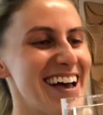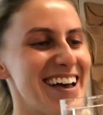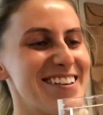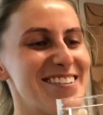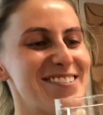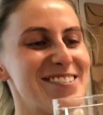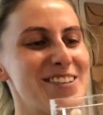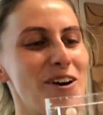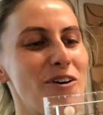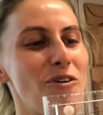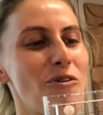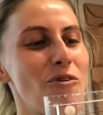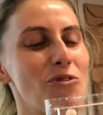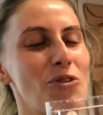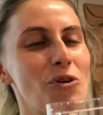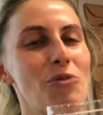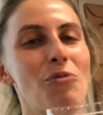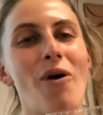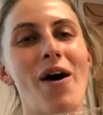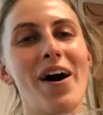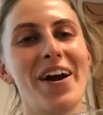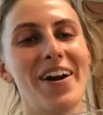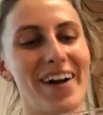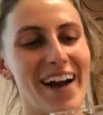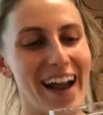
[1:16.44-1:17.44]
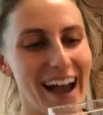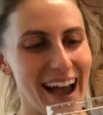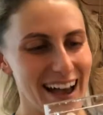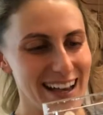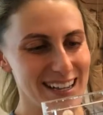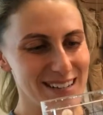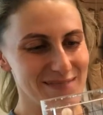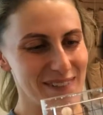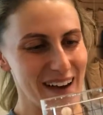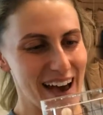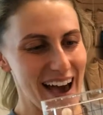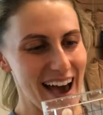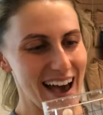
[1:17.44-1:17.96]
So the water
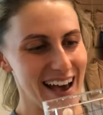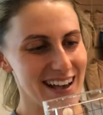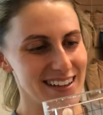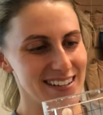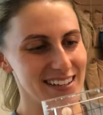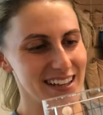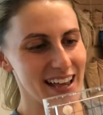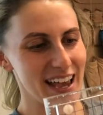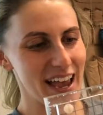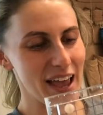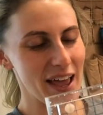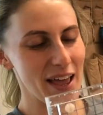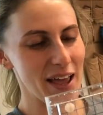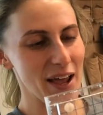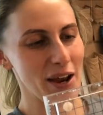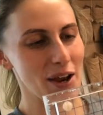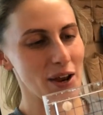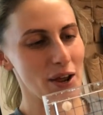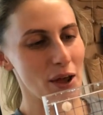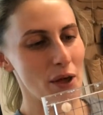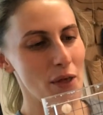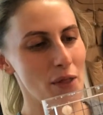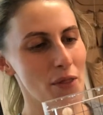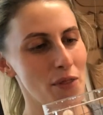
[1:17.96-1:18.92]
has mass, and